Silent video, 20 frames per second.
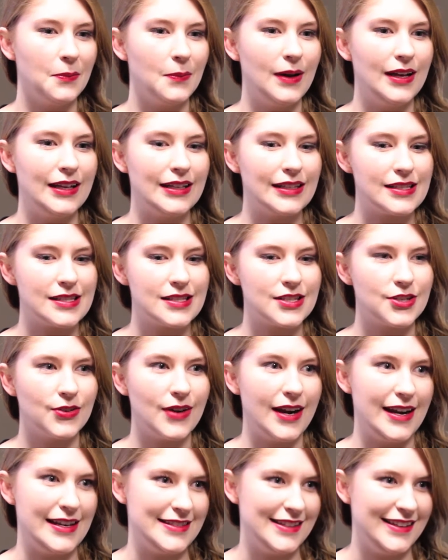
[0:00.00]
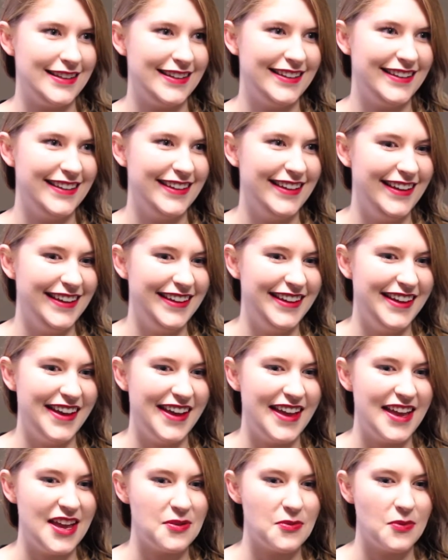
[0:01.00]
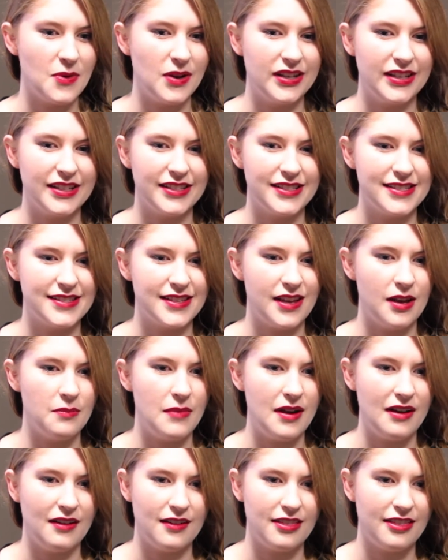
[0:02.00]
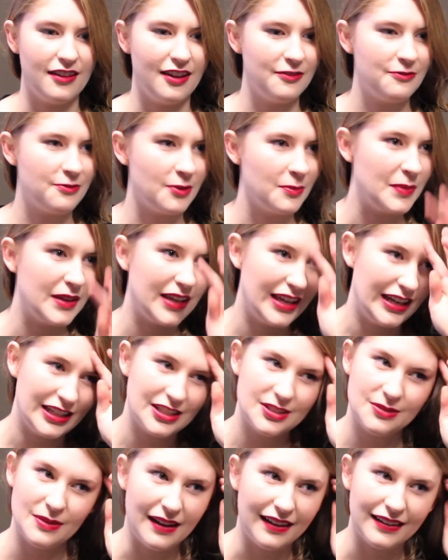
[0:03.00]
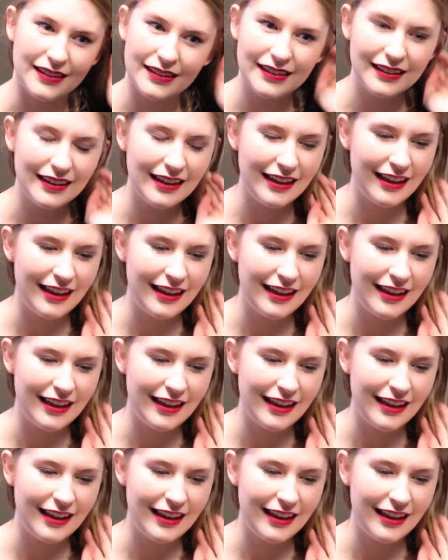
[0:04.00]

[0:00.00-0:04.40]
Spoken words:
was crazy. It was a marathon from beginning to end,